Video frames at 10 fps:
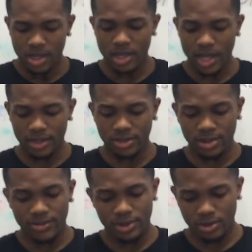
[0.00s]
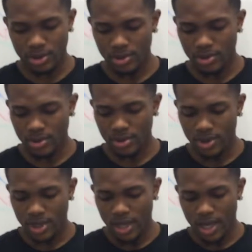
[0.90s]
nature of control,
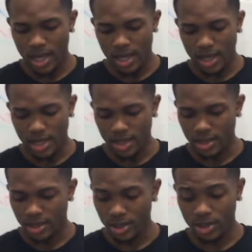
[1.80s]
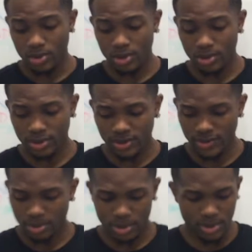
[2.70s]
and the growth
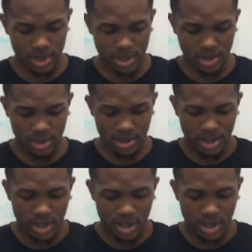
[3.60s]
of employees.